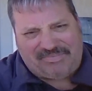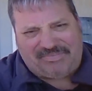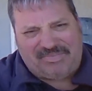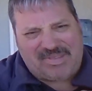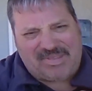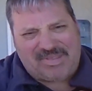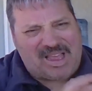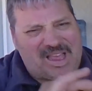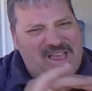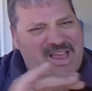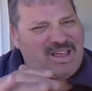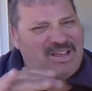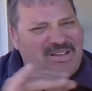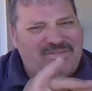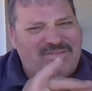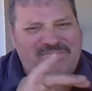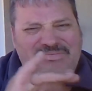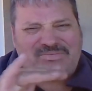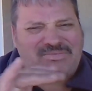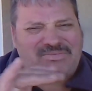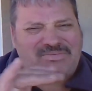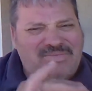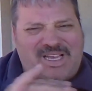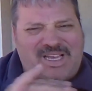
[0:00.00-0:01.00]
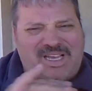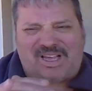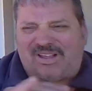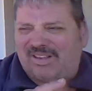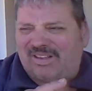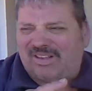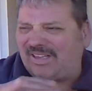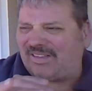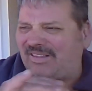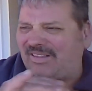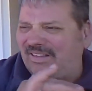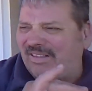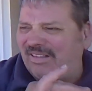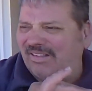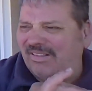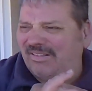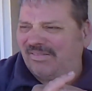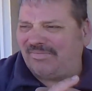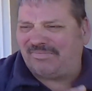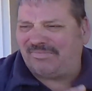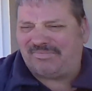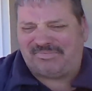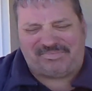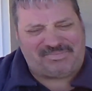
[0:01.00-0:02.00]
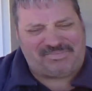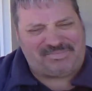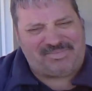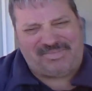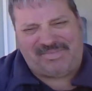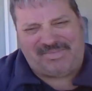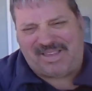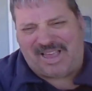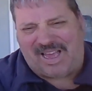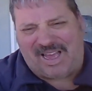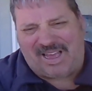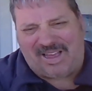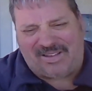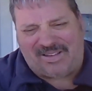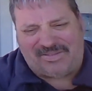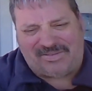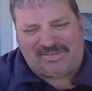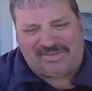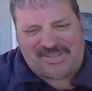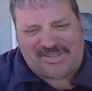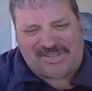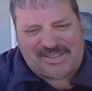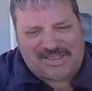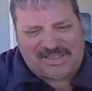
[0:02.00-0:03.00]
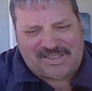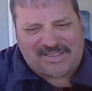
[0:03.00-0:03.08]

or on Wild Kingdom or any of that